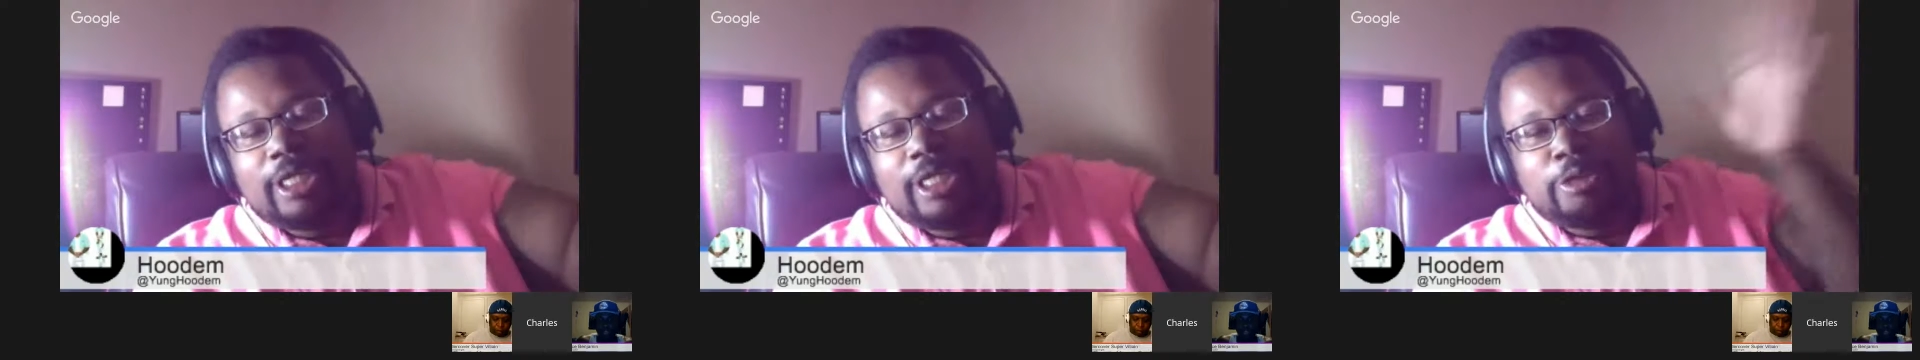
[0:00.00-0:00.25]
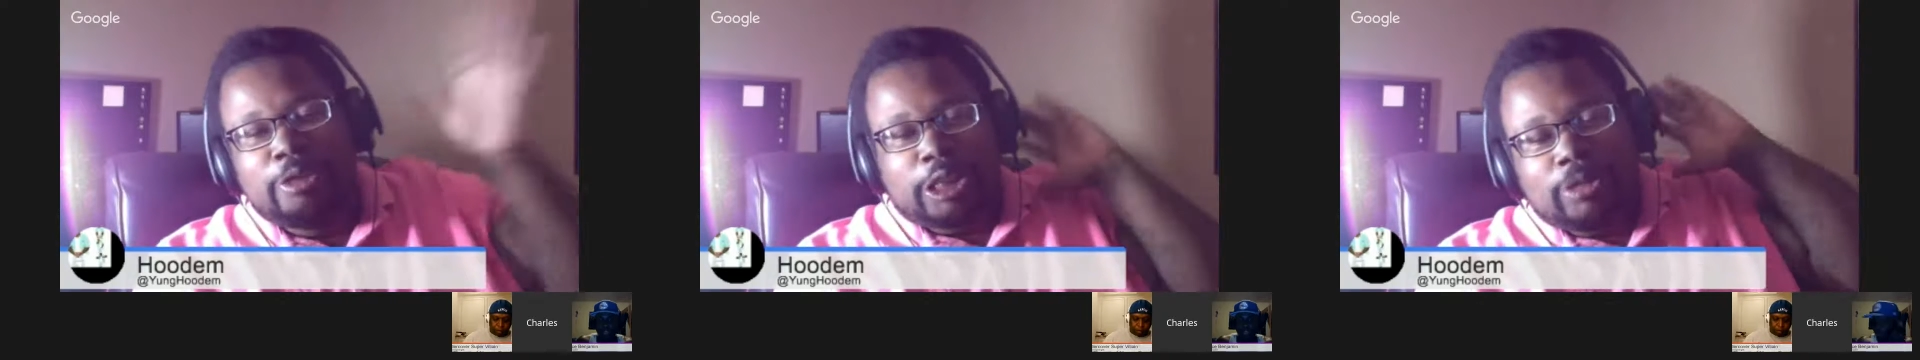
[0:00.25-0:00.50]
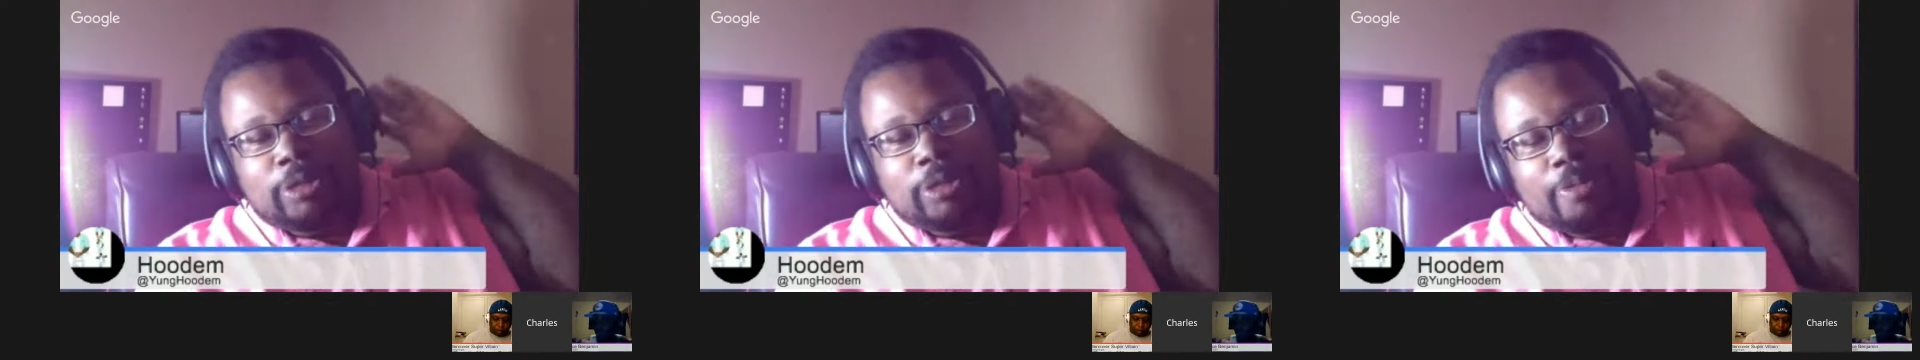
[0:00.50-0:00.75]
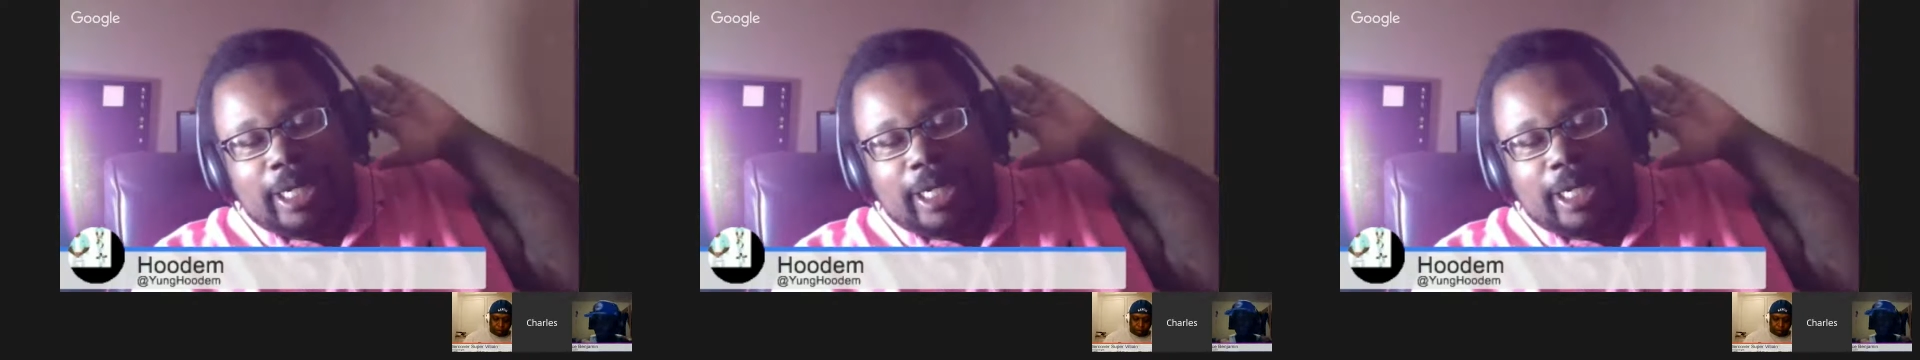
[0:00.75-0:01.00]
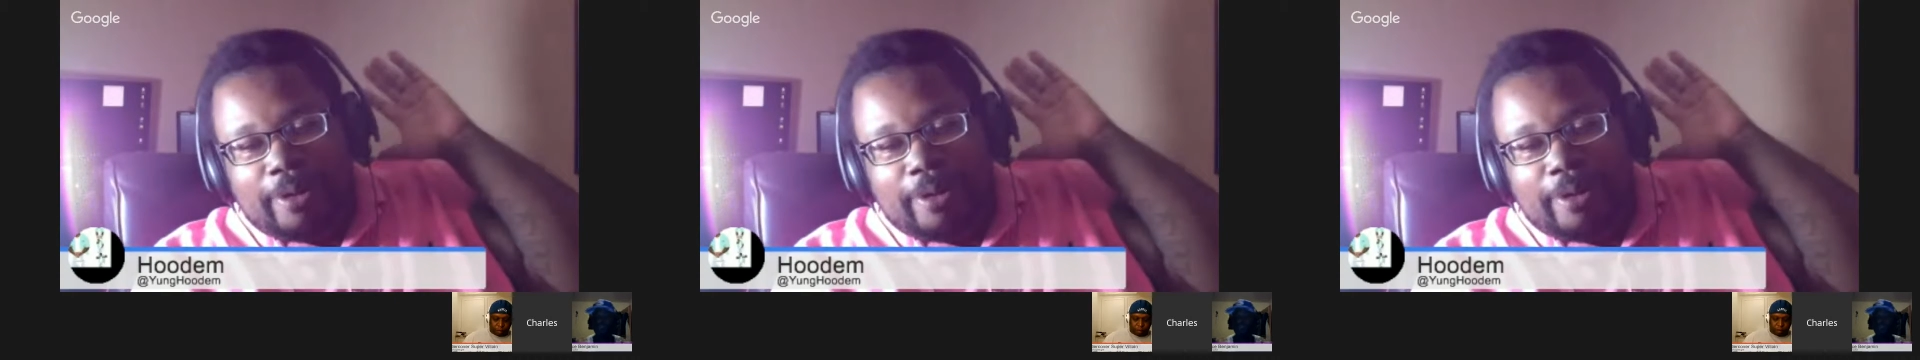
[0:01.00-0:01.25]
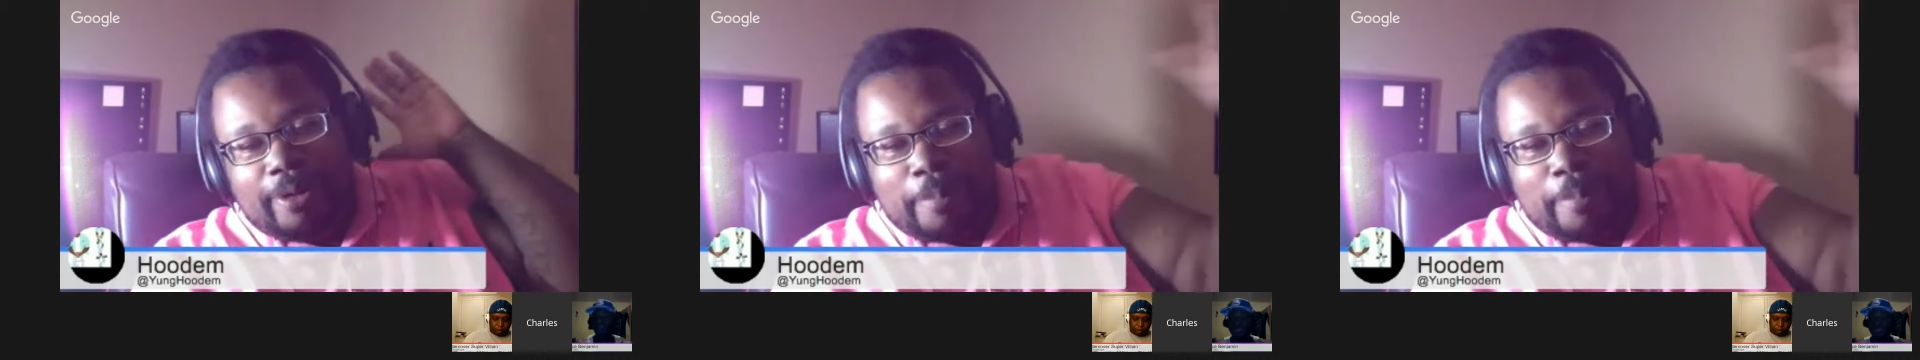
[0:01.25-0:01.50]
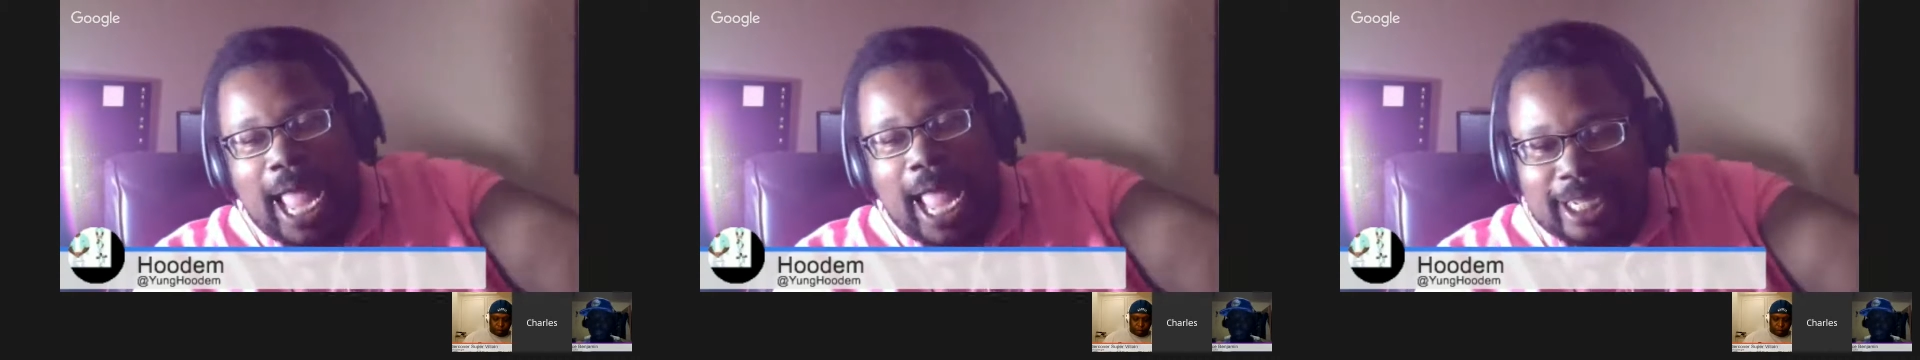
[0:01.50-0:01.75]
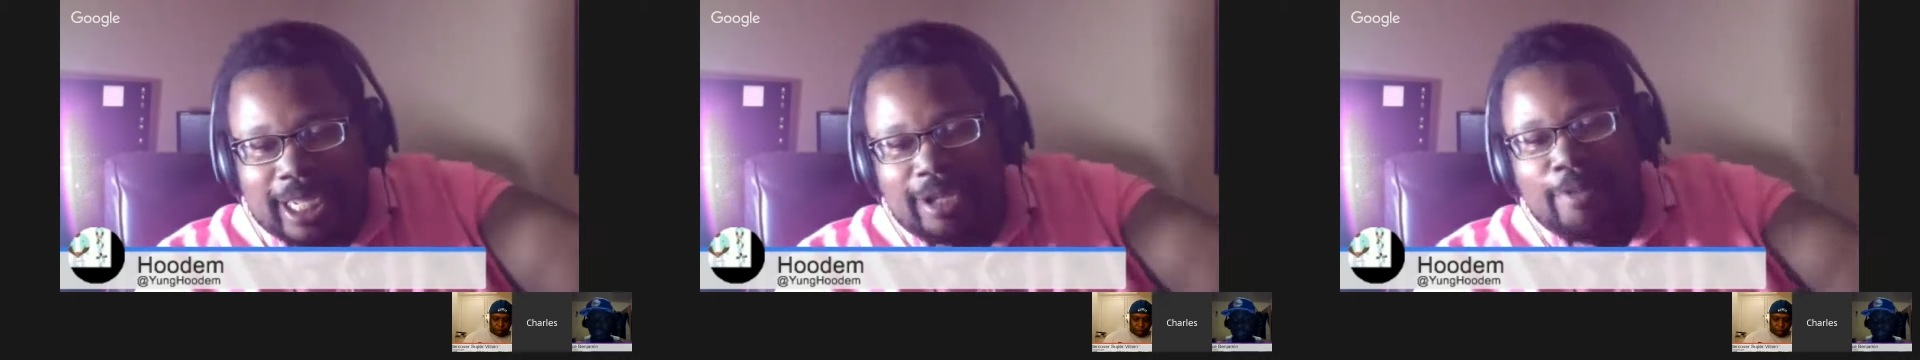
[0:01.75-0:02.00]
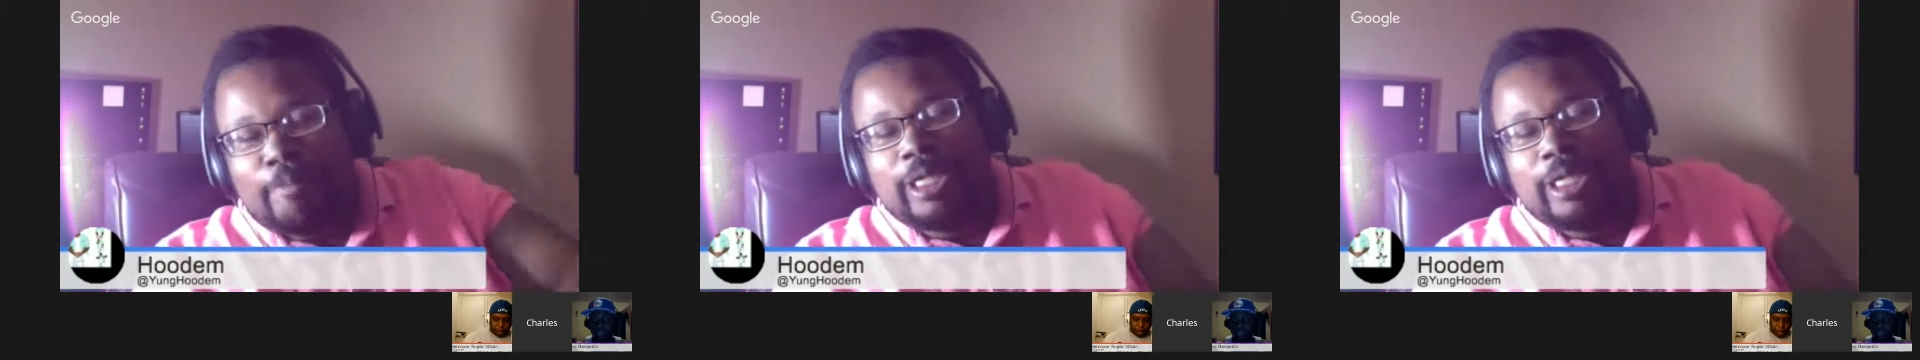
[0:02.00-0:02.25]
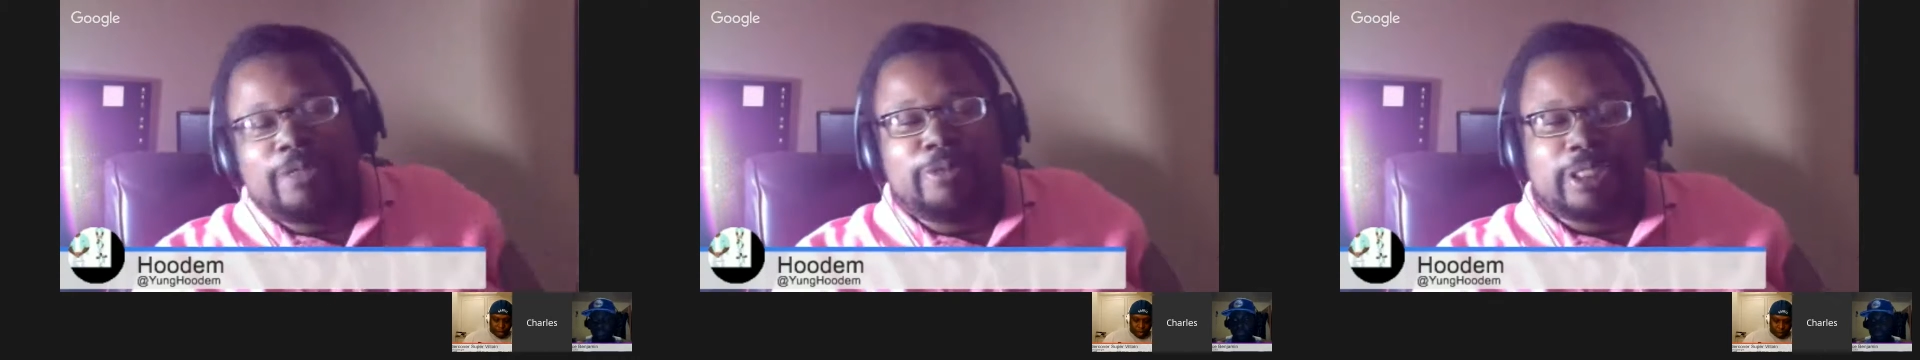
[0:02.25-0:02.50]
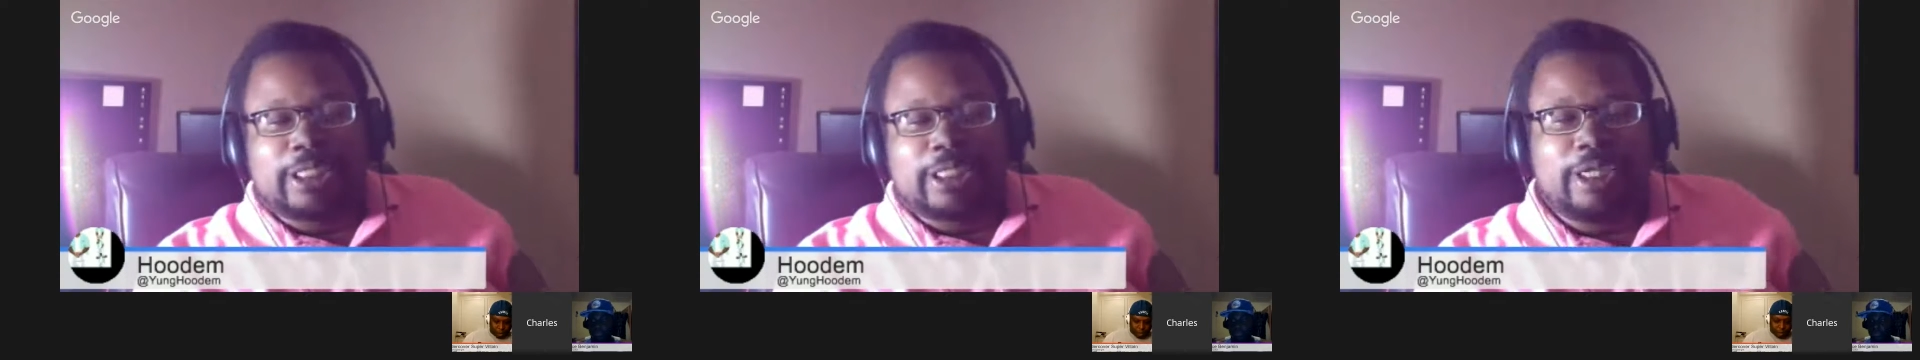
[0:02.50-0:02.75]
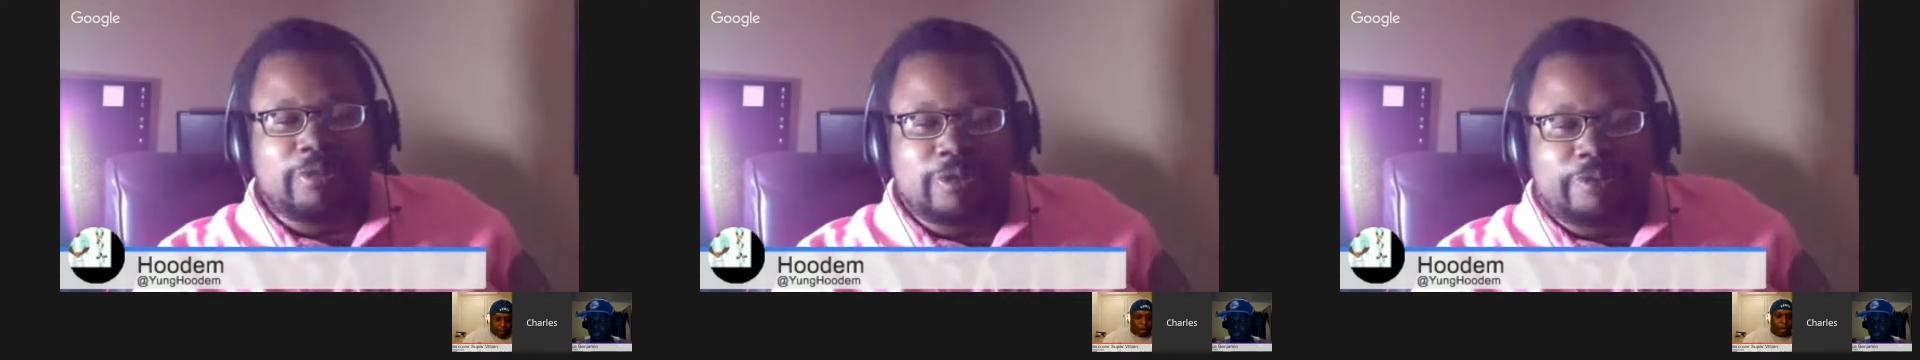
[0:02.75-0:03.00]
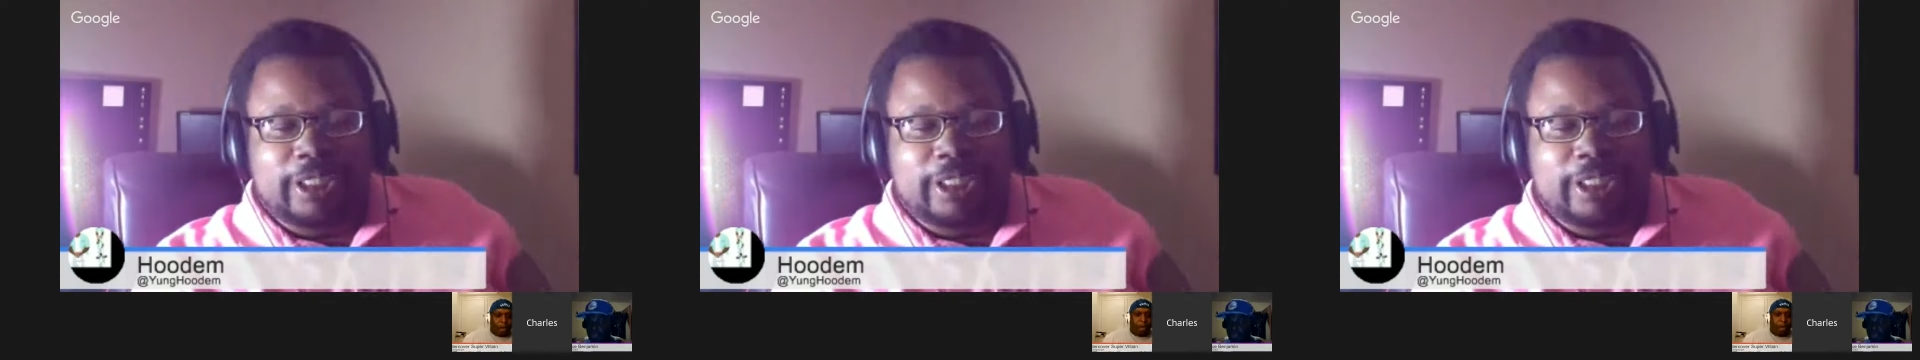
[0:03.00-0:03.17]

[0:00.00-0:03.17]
You shoot them in the back, but it was self-defense.